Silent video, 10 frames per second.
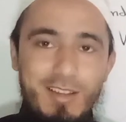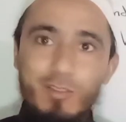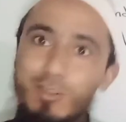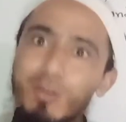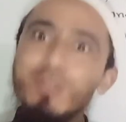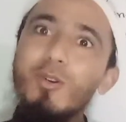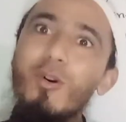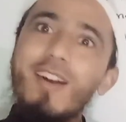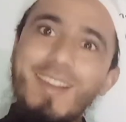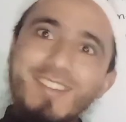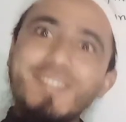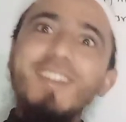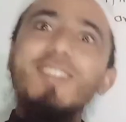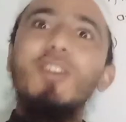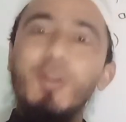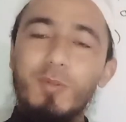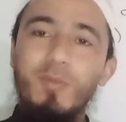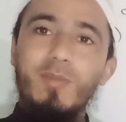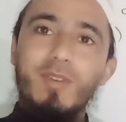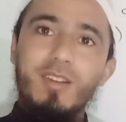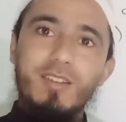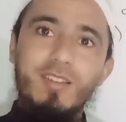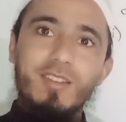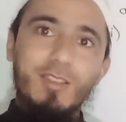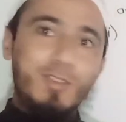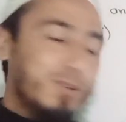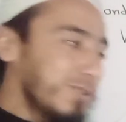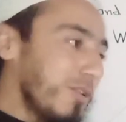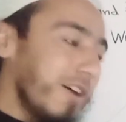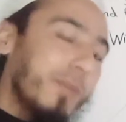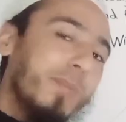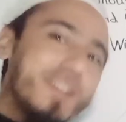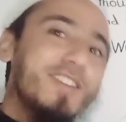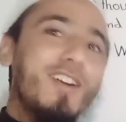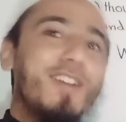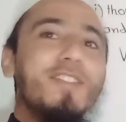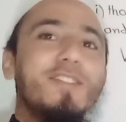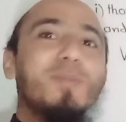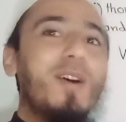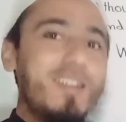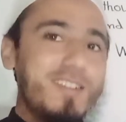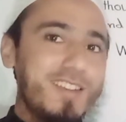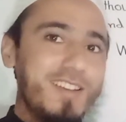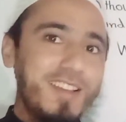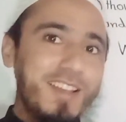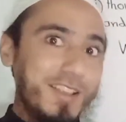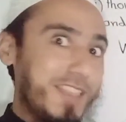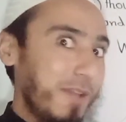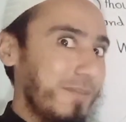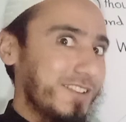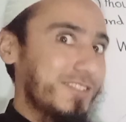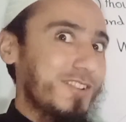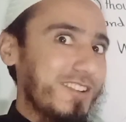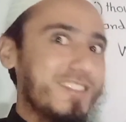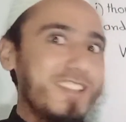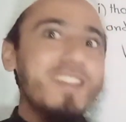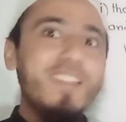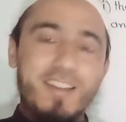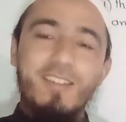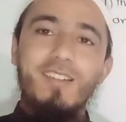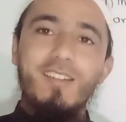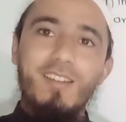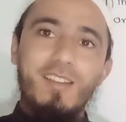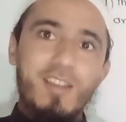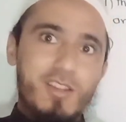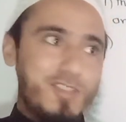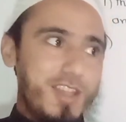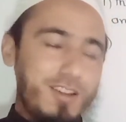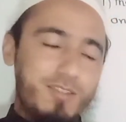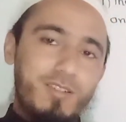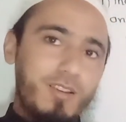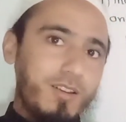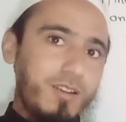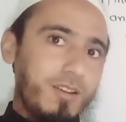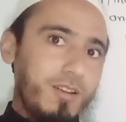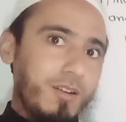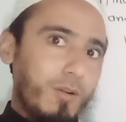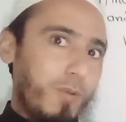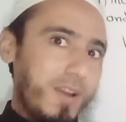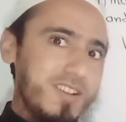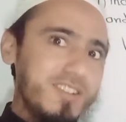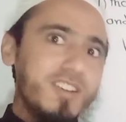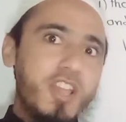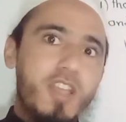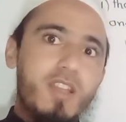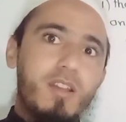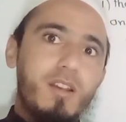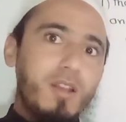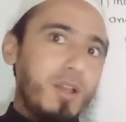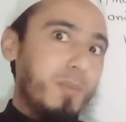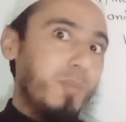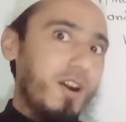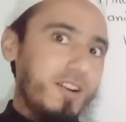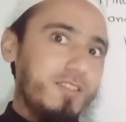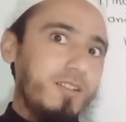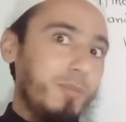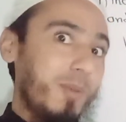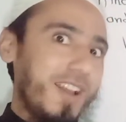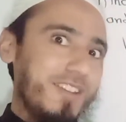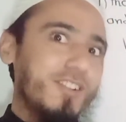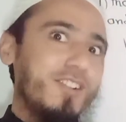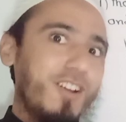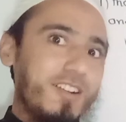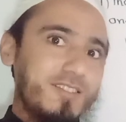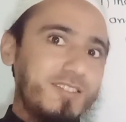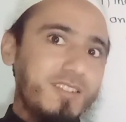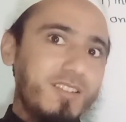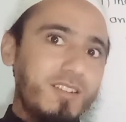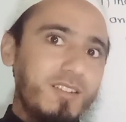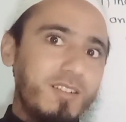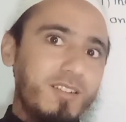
uh, those who are listening to you, those who are present on the spot, they will start thinking that when did he bought, uh, buy the clothes?